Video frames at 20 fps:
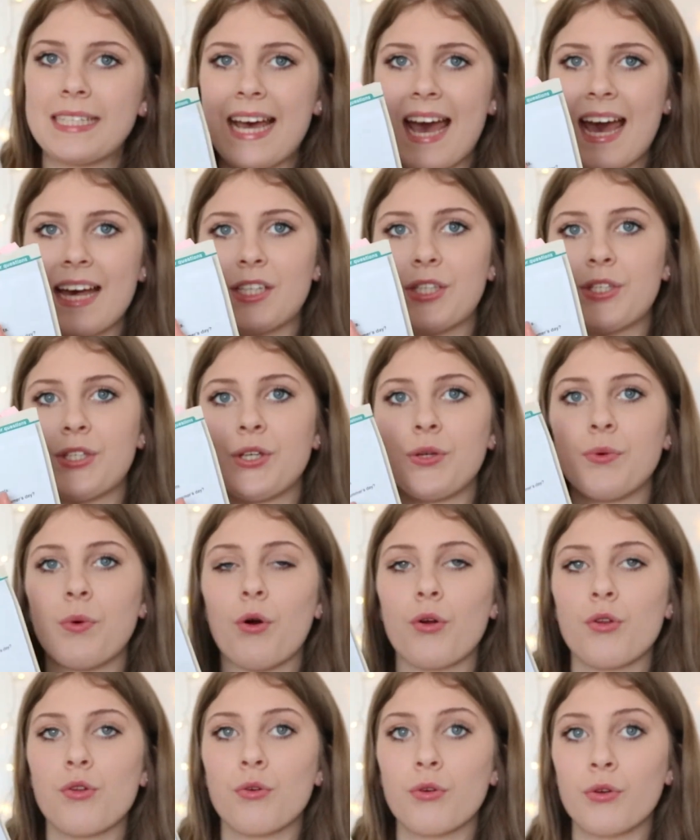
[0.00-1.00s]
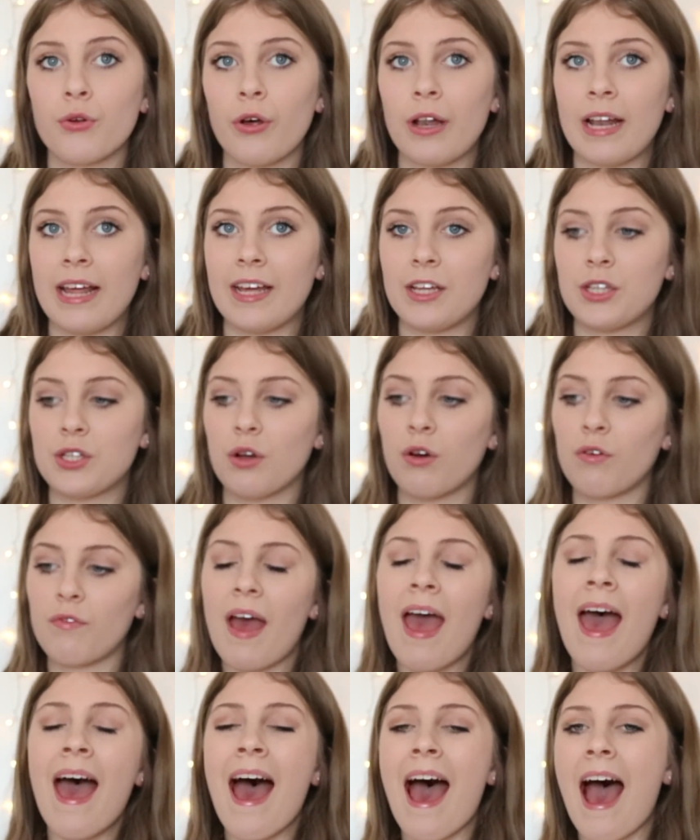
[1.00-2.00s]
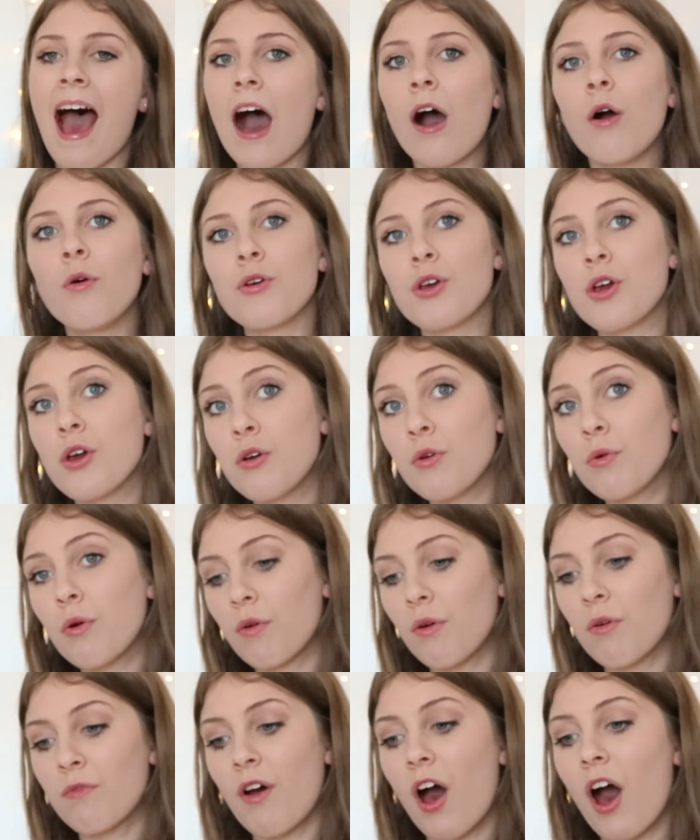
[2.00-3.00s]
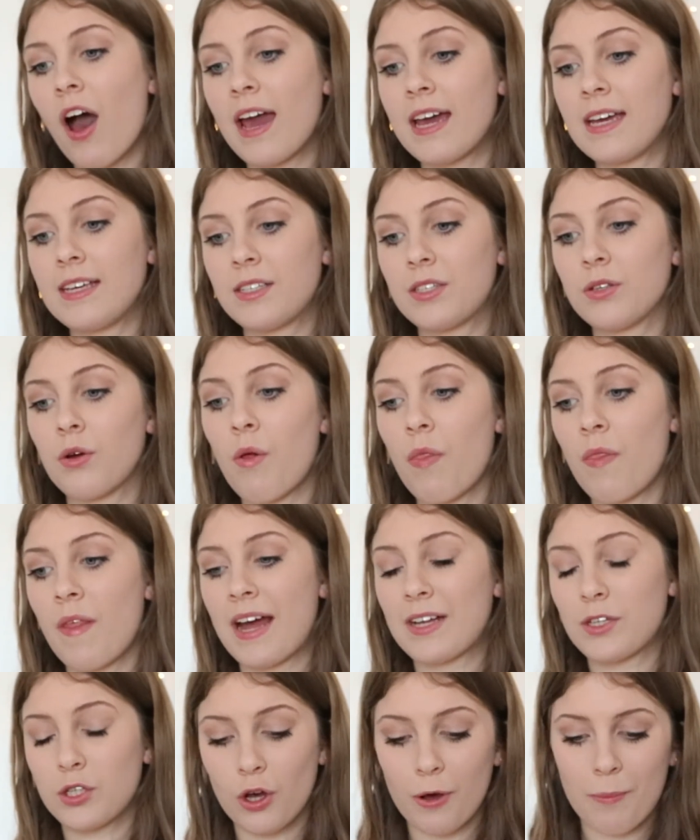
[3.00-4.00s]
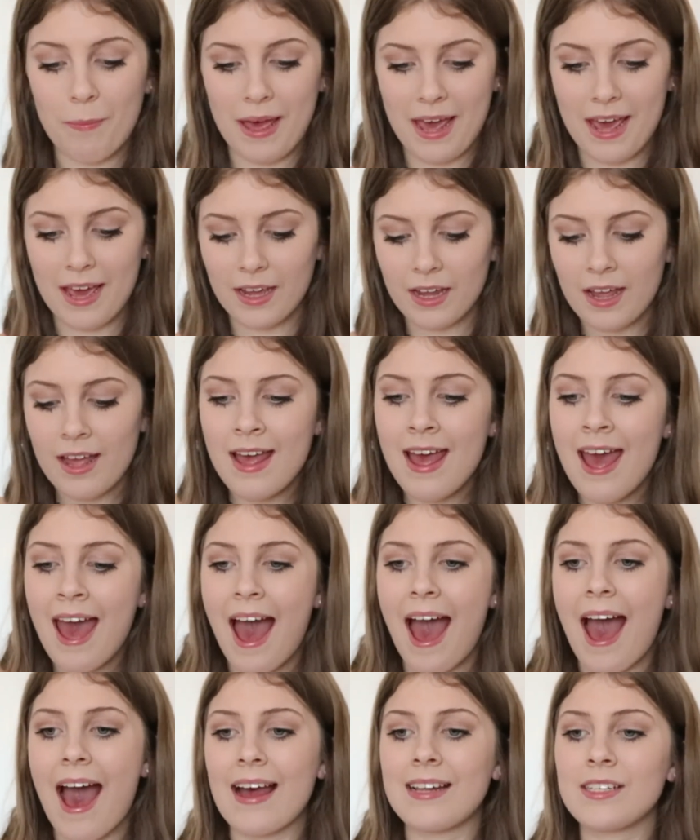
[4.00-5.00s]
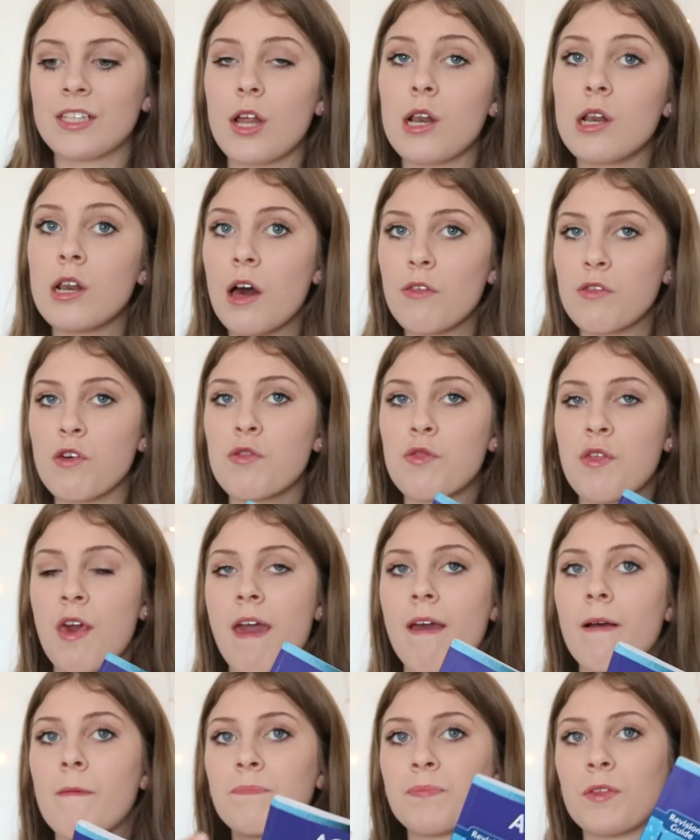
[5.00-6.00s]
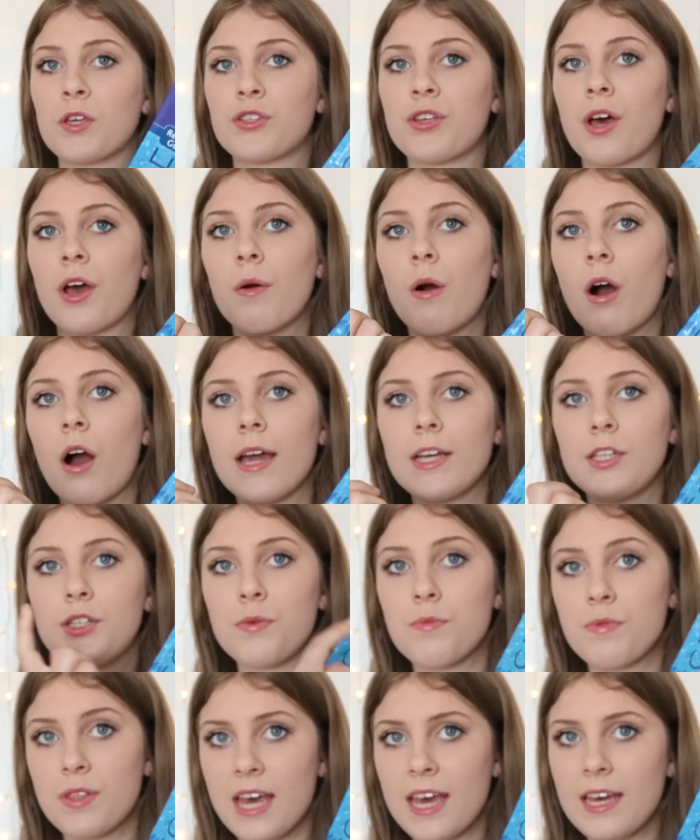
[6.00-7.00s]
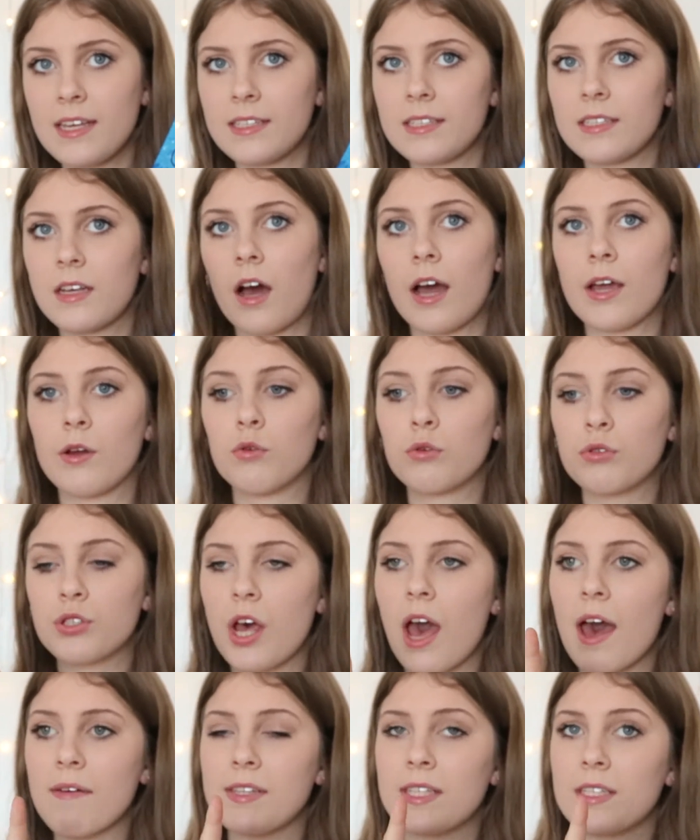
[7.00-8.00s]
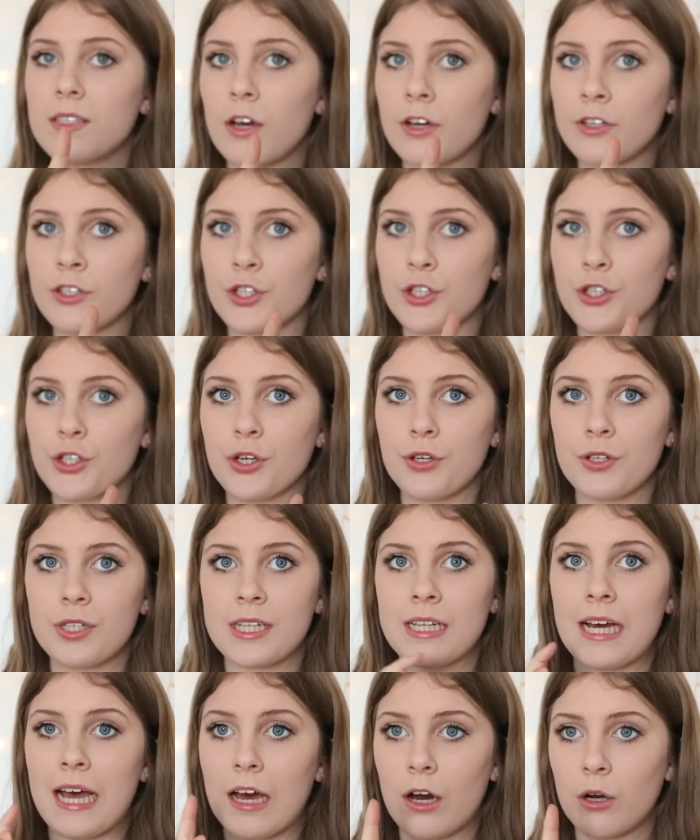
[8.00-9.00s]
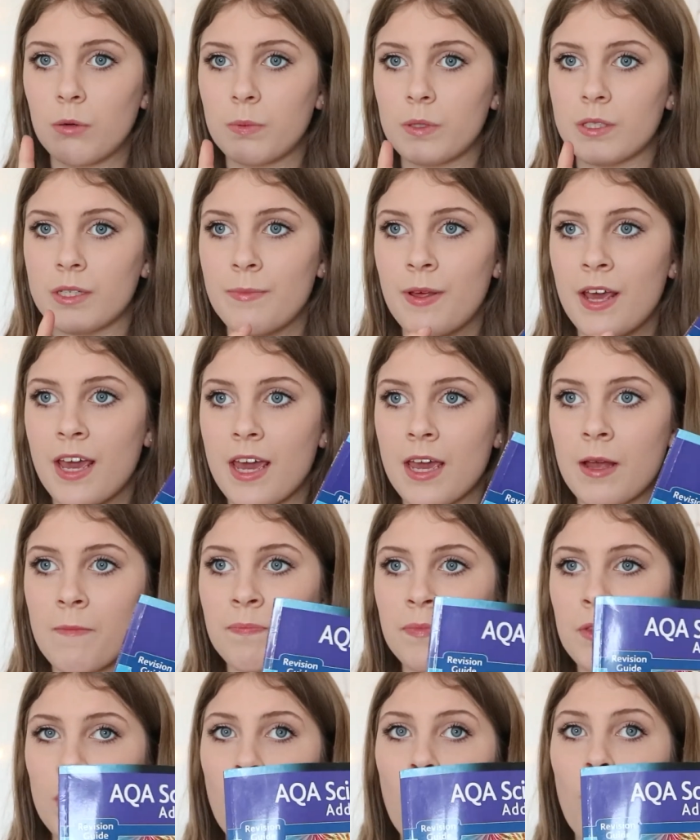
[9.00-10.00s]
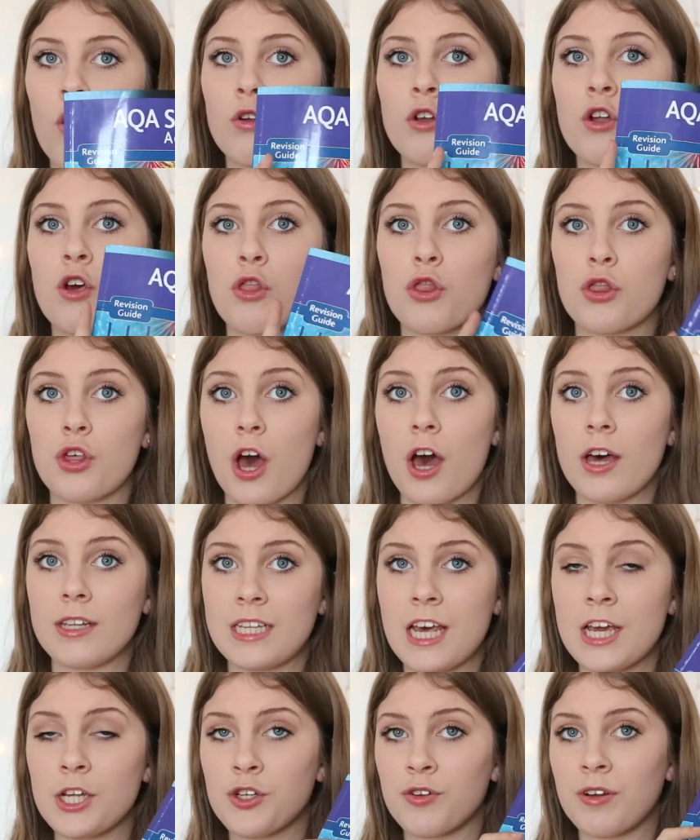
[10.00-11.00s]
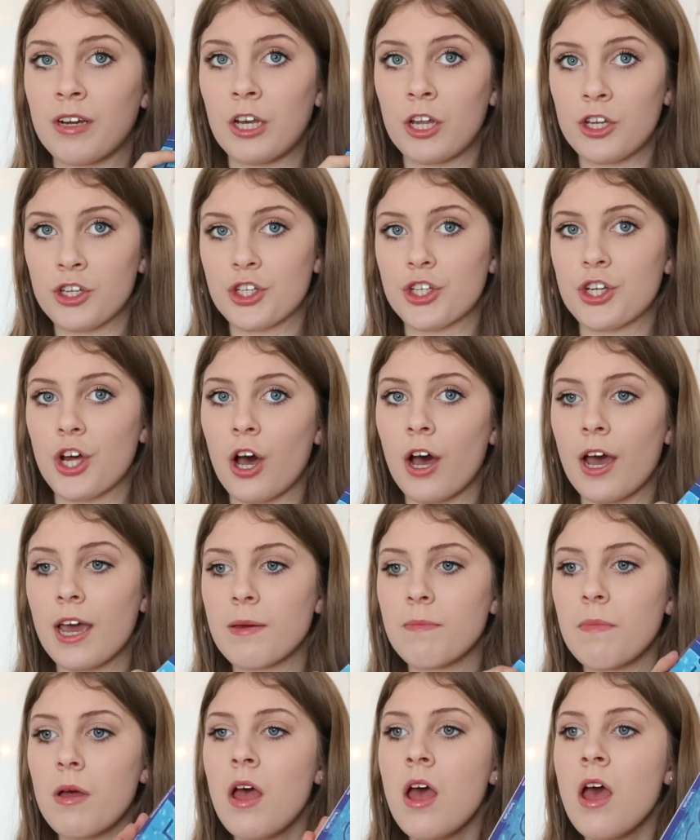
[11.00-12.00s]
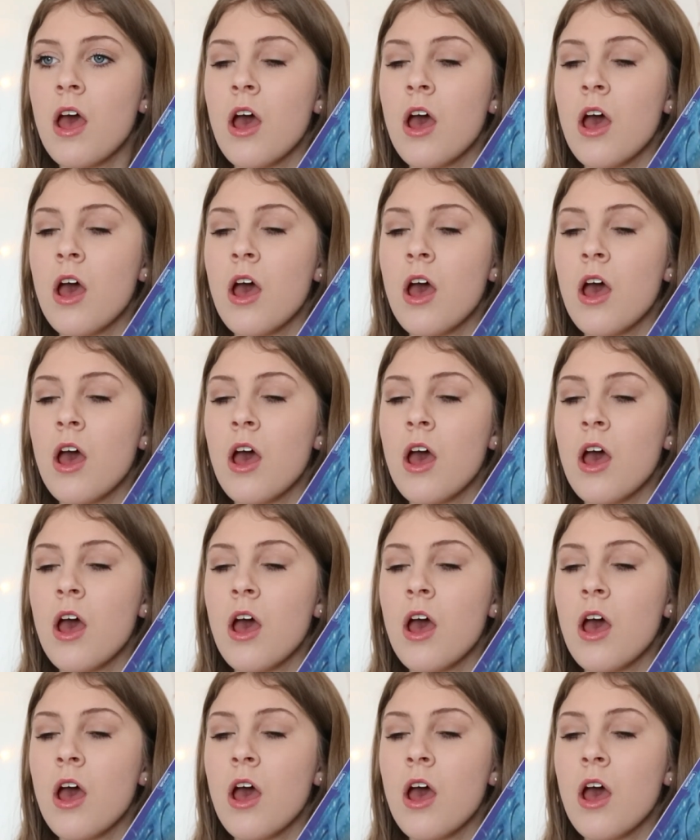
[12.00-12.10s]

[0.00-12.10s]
test you on your knowledge of how you revise on that topic. And another thing, so I do this, I also have a science tutor that helps me on Thursday during lunchtime,